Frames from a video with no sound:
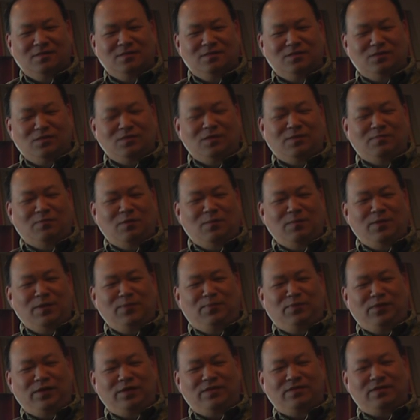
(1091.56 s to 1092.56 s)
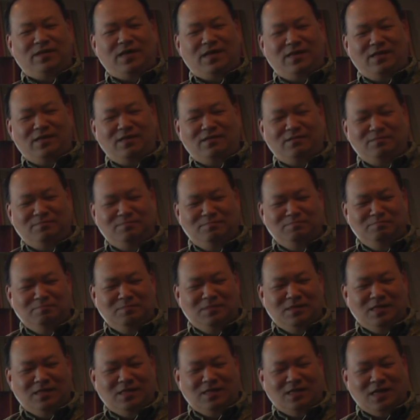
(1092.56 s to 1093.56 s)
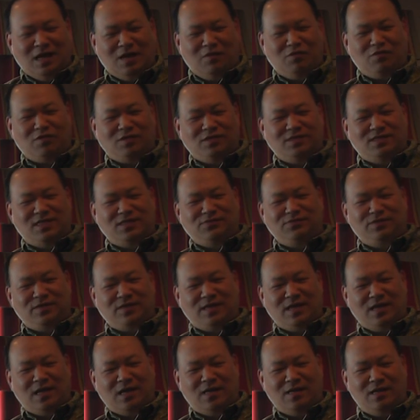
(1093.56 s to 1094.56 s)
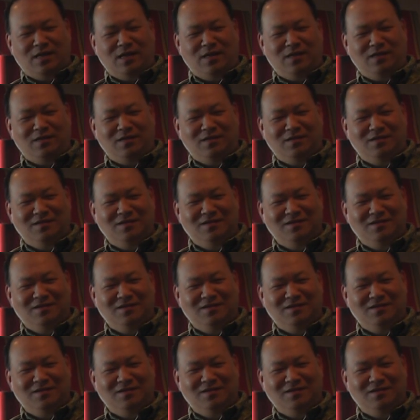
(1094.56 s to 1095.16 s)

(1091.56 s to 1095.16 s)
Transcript: So the moment you put it together, how concentric are they?